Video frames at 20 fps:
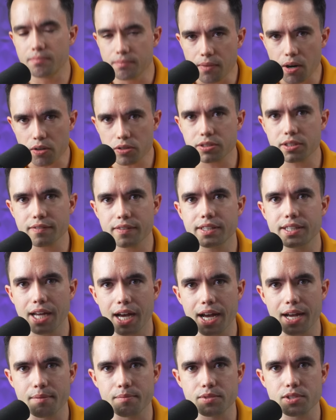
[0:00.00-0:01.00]
most of the
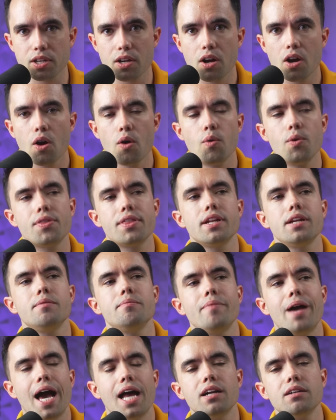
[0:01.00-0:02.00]
times, within a
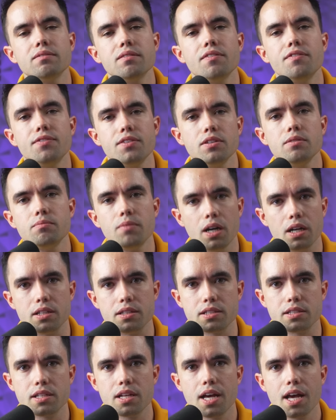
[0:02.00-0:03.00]
matter of a few
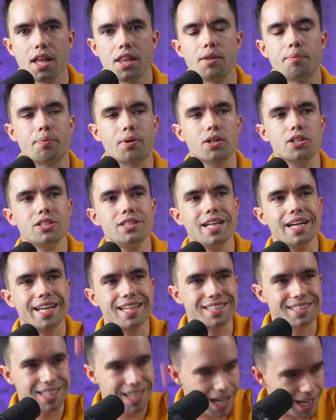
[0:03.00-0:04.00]
months, the person that
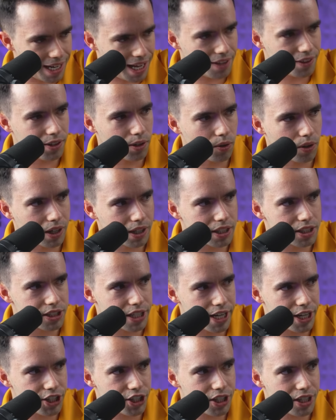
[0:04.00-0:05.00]
gets cut out of the
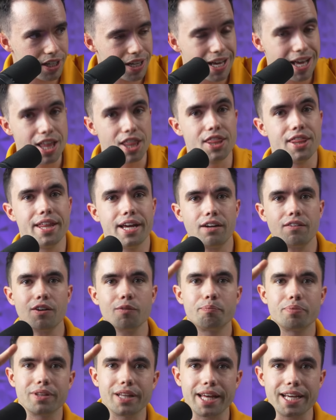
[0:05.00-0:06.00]
organization, their
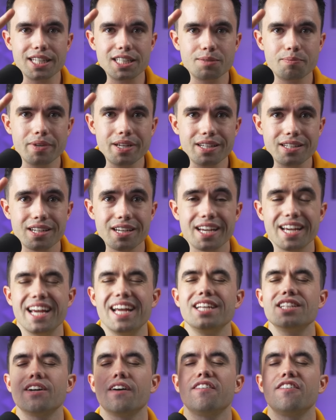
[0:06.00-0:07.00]
replacement
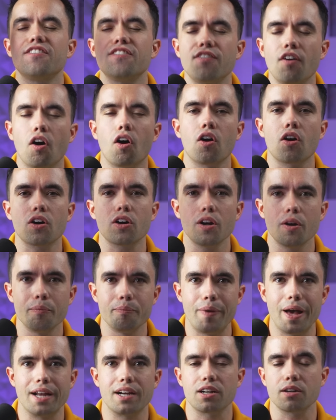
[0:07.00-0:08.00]
is a far
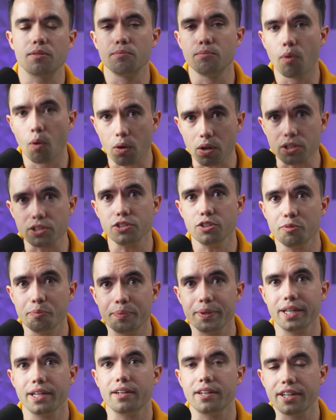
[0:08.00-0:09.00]
better, more
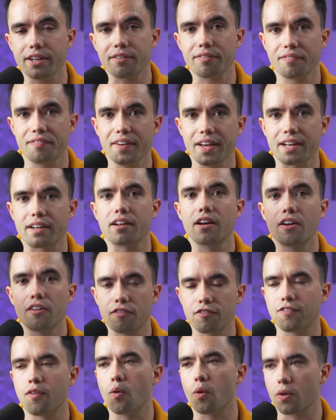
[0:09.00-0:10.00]
superior fit
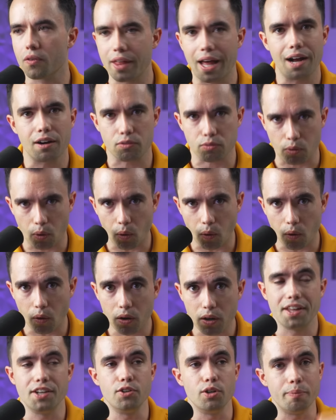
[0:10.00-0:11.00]
for that role.
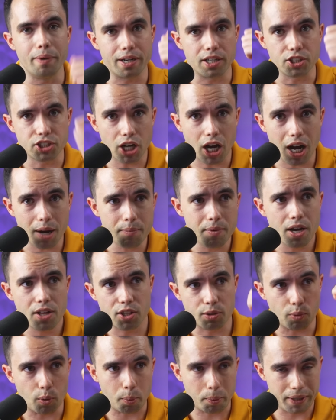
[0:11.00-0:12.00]
They do a better job,
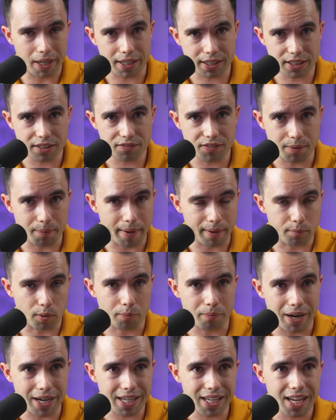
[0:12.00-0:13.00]
they're more productive, they make
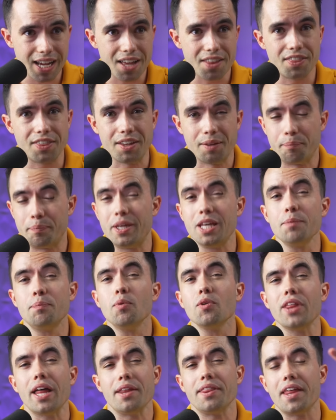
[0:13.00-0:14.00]
more money, the
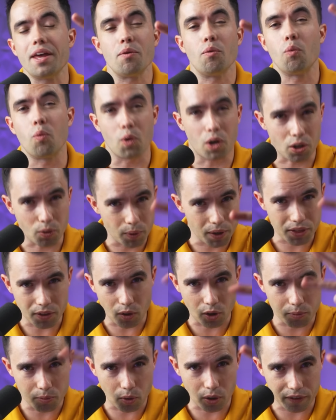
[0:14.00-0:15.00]
people that they work with
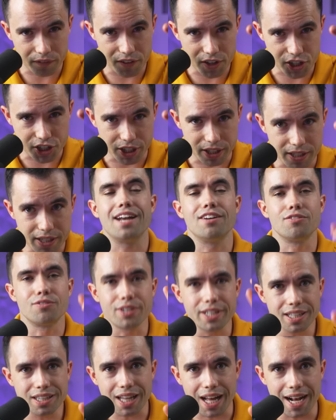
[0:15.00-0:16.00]
are more efficient. And
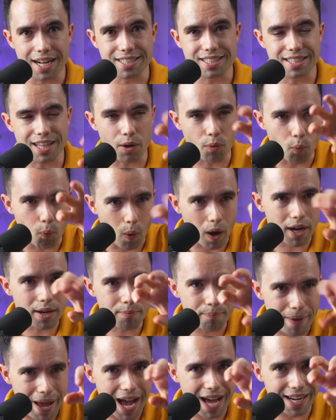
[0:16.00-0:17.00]
realize that
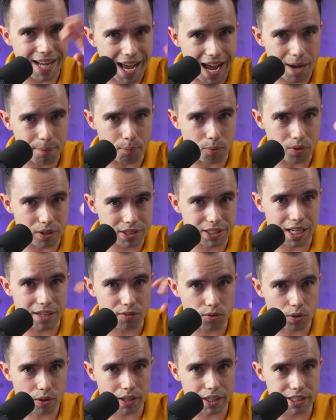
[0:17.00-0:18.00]
one bad apple inside
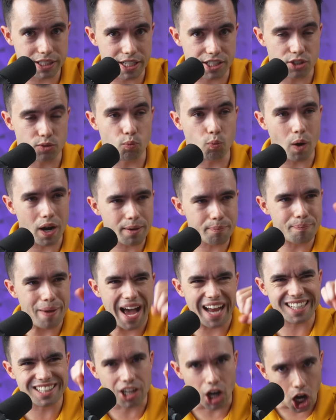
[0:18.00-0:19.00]
of an organization, one
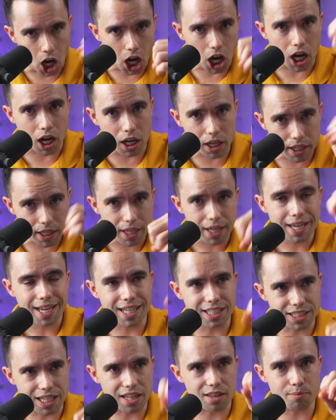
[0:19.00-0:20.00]
bad cog
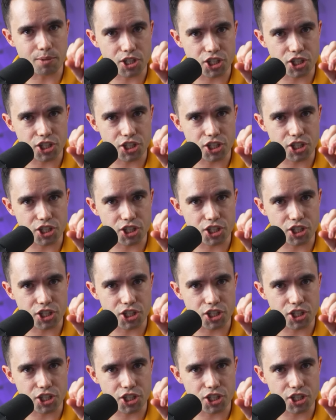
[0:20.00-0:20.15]
inside the